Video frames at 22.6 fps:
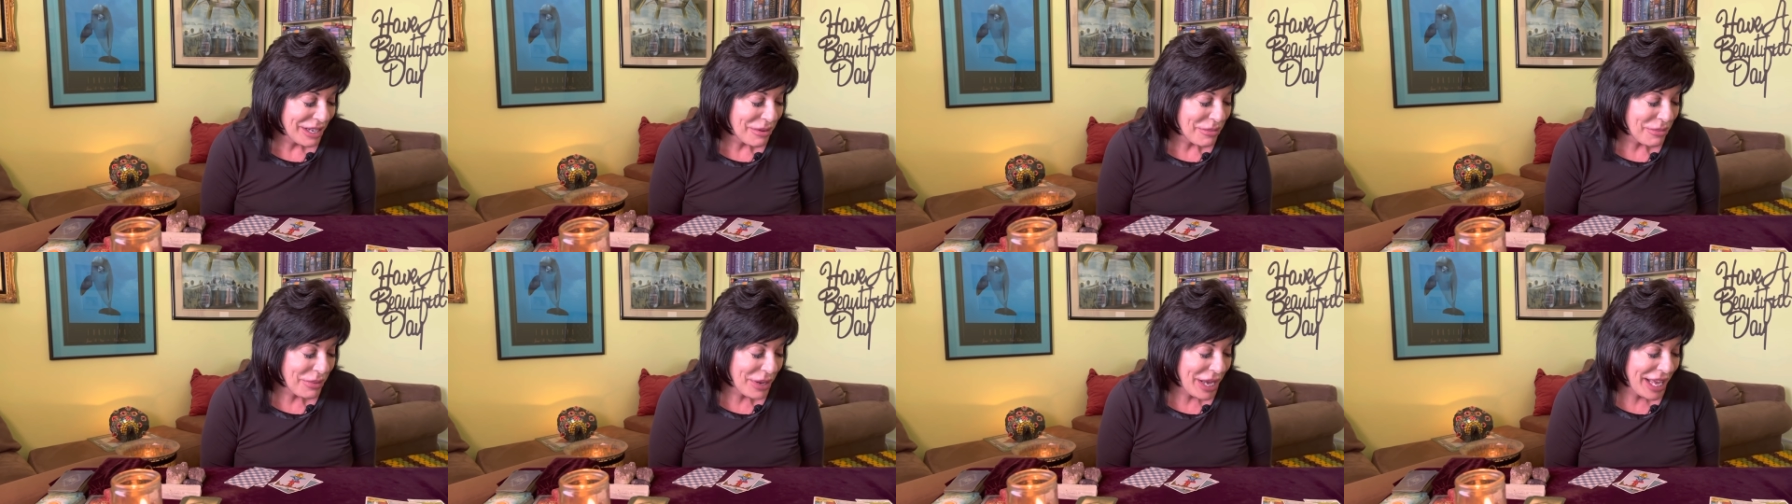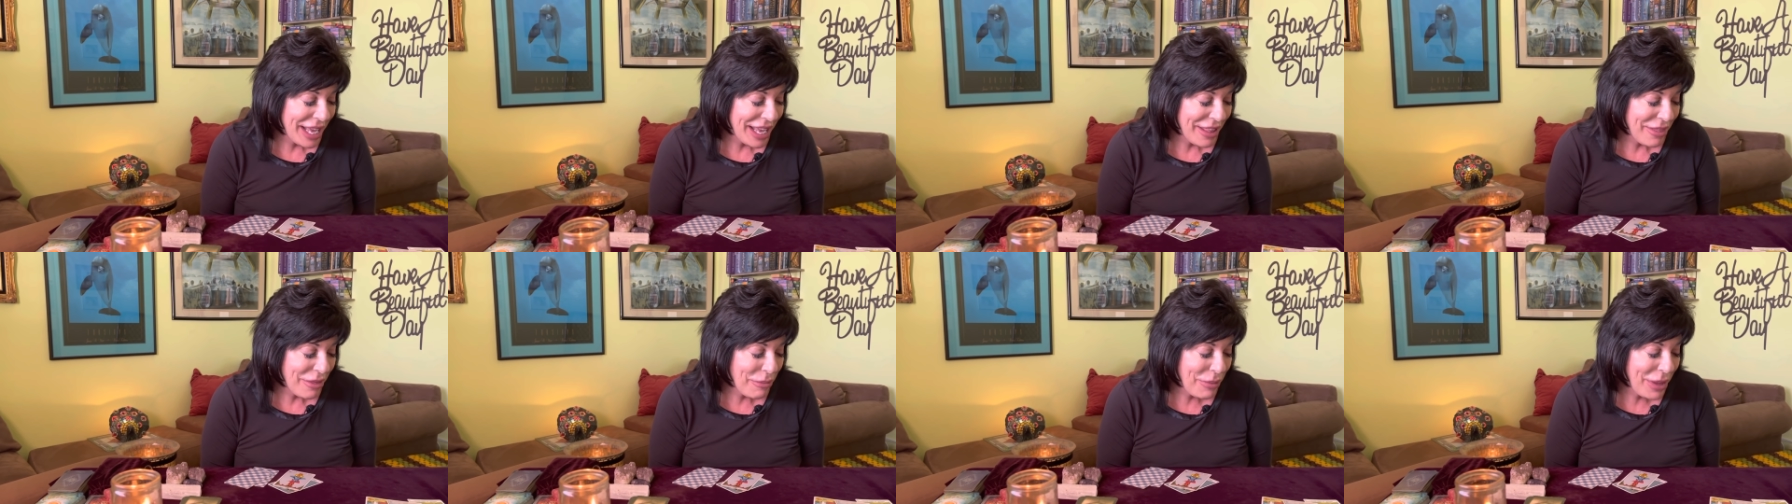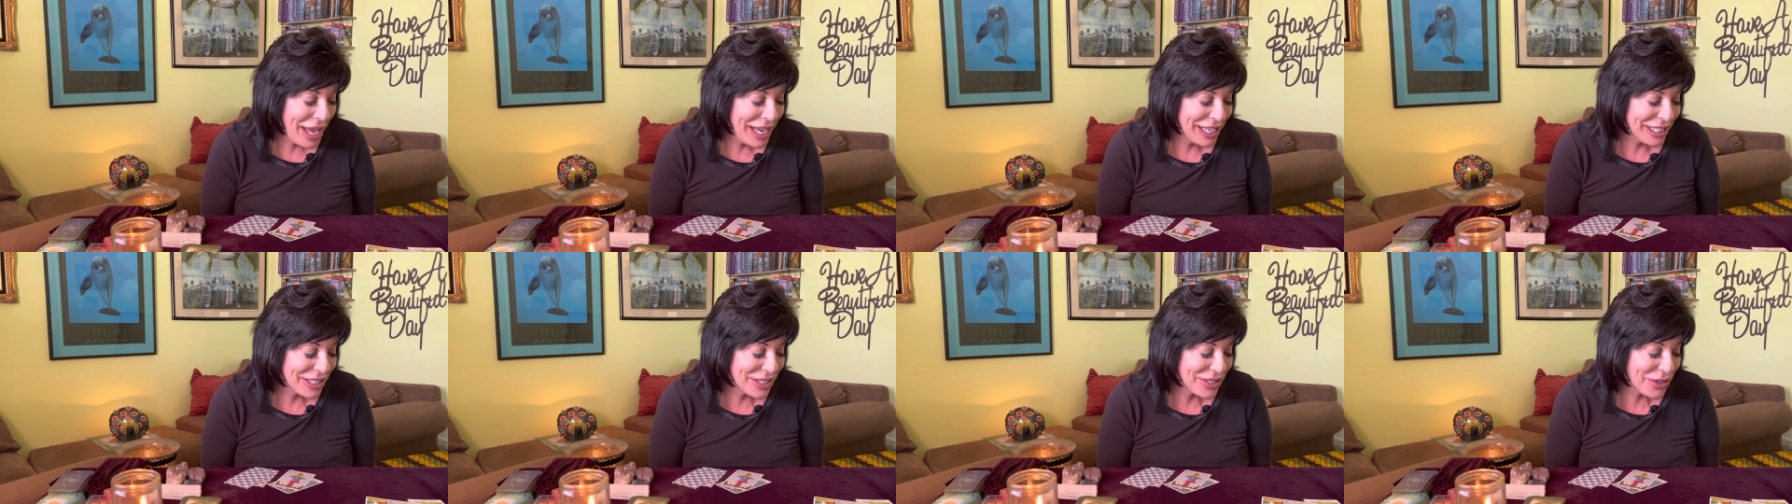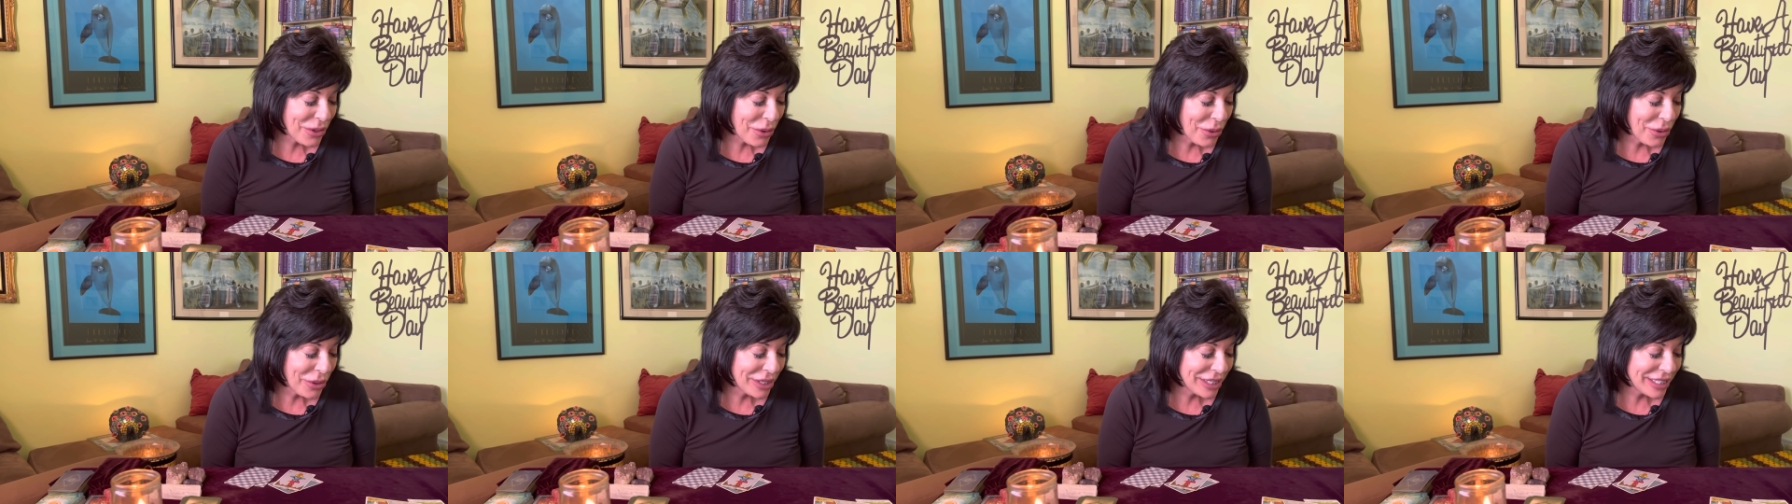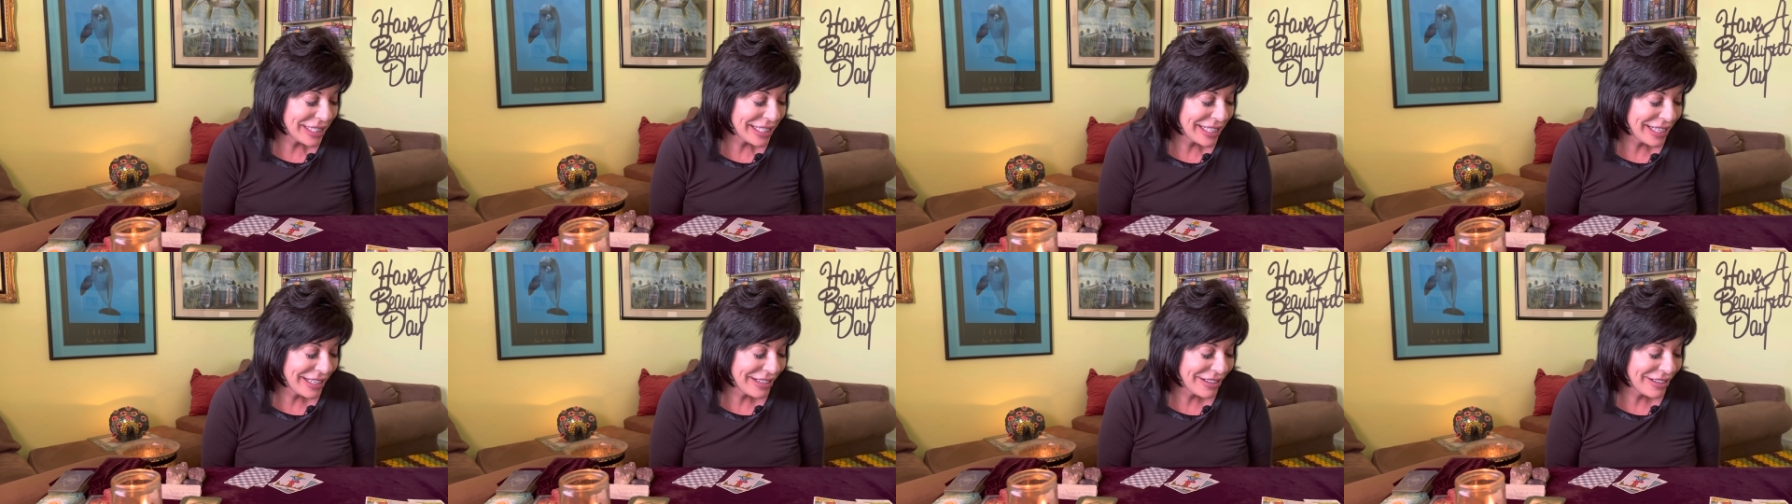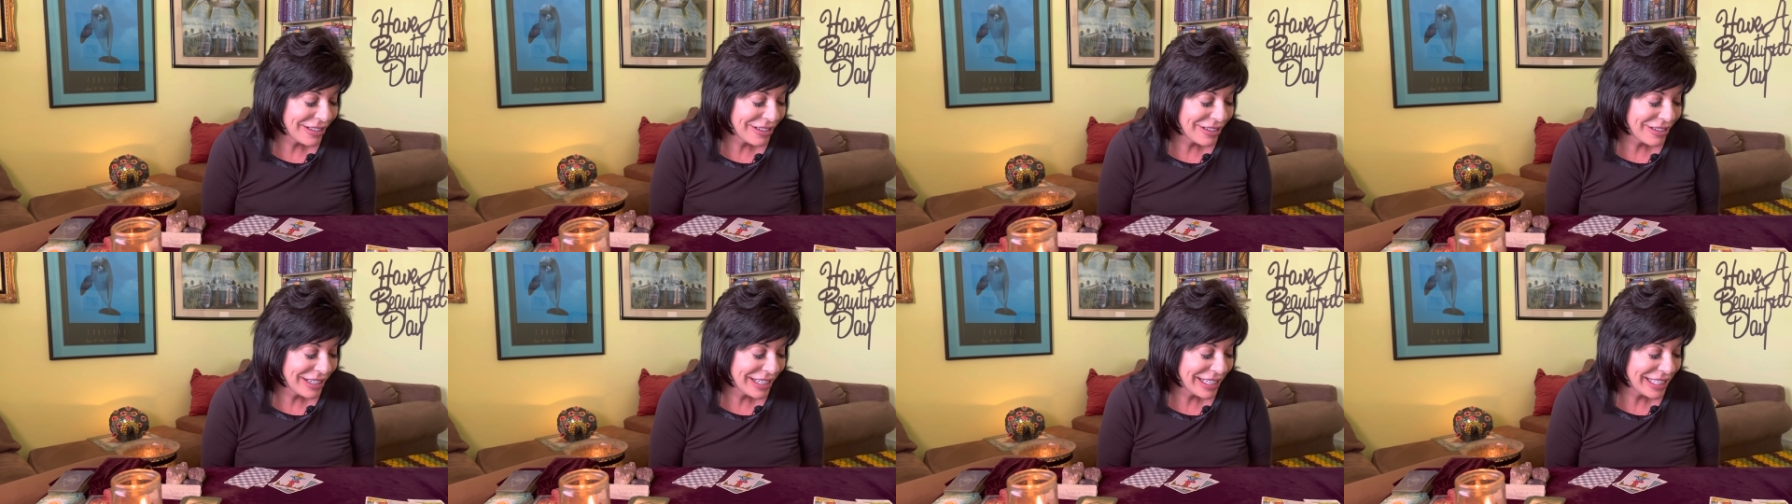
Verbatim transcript: But the Page of Swords here,